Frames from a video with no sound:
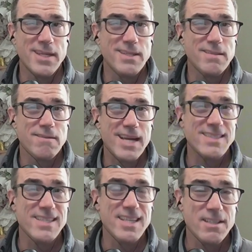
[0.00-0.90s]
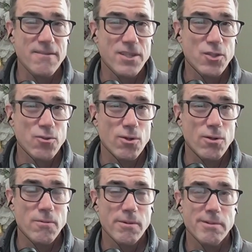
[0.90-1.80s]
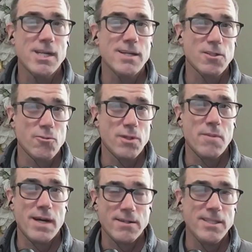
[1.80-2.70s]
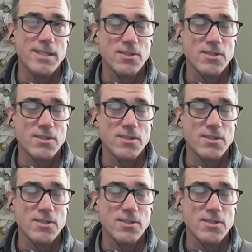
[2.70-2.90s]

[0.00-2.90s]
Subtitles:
I mean, as an individual, when we talked a little bit about,